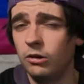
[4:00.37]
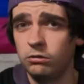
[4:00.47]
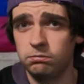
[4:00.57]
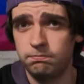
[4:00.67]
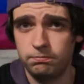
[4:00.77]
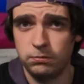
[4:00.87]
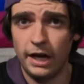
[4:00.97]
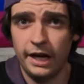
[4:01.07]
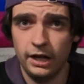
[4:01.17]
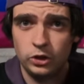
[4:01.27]
I'll
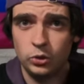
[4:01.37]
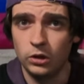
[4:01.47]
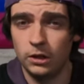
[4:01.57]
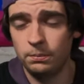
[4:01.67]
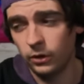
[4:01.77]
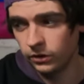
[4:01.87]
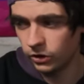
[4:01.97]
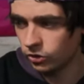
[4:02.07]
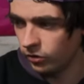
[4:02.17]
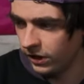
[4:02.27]
uh, show it up on
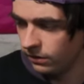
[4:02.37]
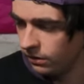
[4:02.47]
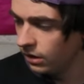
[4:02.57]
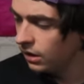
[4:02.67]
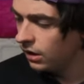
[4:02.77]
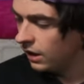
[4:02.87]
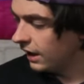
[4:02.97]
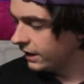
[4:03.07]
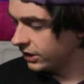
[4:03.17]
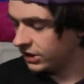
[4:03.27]
screen
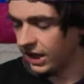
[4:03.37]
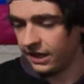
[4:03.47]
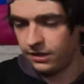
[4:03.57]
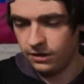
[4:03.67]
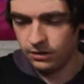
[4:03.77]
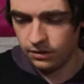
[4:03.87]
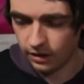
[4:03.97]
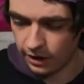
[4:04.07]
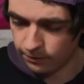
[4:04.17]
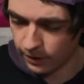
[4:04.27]
in a second
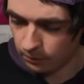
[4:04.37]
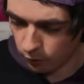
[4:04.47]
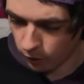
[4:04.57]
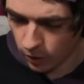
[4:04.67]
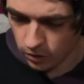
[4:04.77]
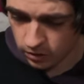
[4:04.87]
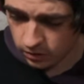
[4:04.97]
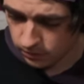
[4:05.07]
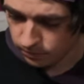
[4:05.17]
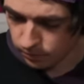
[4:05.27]
if I'm wrong.
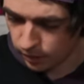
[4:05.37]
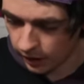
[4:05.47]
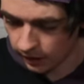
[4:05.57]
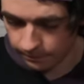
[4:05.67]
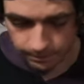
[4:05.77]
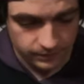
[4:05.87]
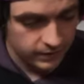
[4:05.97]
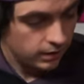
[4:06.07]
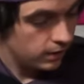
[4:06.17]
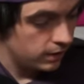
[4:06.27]
But
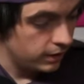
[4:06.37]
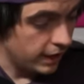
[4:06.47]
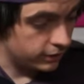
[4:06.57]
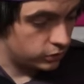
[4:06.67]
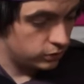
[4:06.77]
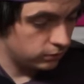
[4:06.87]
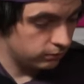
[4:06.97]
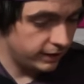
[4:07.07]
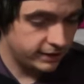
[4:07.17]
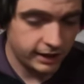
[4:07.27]
yeah, so
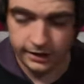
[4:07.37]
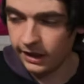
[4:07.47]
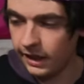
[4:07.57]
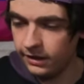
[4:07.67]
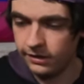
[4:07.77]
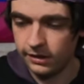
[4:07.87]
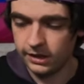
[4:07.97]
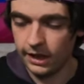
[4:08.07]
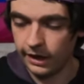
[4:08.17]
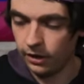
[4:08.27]
let's kind of get into
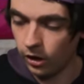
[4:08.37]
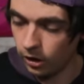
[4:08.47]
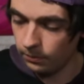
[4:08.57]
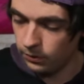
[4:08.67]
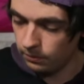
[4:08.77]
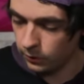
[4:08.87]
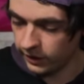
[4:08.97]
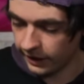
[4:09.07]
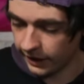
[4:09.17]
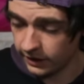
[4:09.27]
setting up the board,
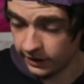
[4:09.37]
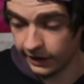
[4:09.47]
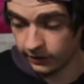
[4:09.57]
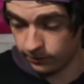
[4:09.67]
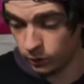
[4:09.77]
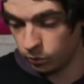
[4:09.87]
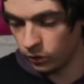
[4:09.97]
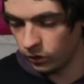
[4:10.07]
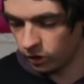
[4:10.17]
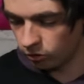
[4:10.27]
I guess. I guess first we're
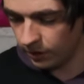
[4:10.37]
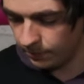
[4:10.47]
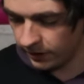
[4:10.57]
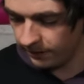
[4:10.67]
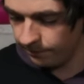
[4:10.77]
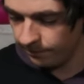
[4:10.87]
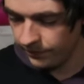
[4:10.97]
going to grip it.